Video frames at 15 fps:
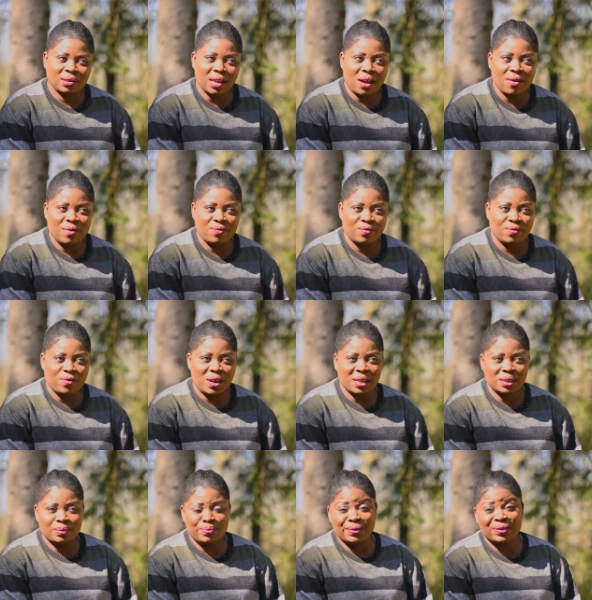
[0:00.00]
I've
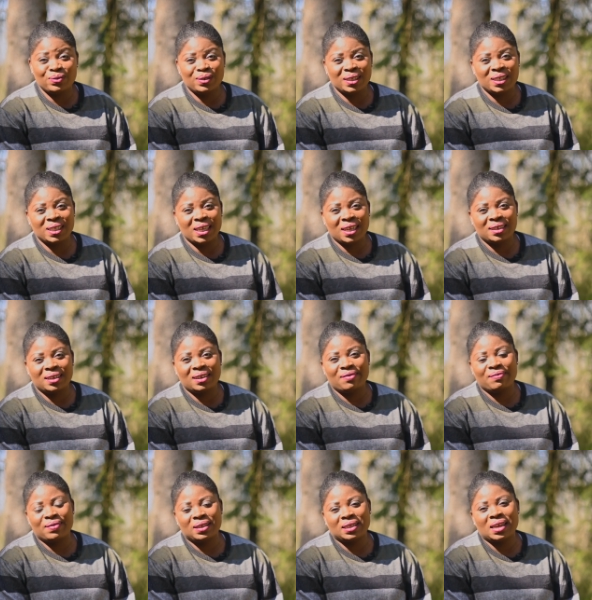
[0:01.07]
once been rejected
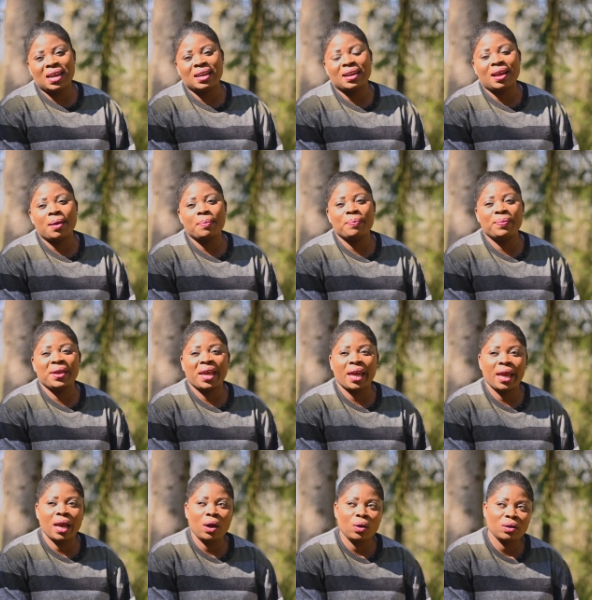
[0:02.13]
visa and
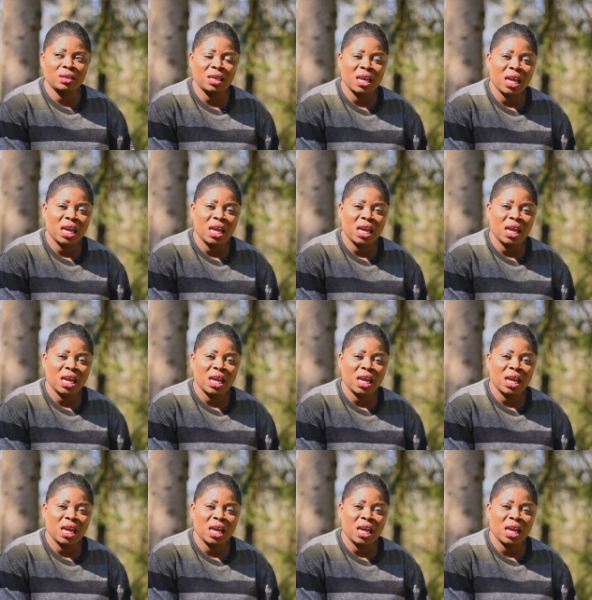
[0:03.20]
appealed.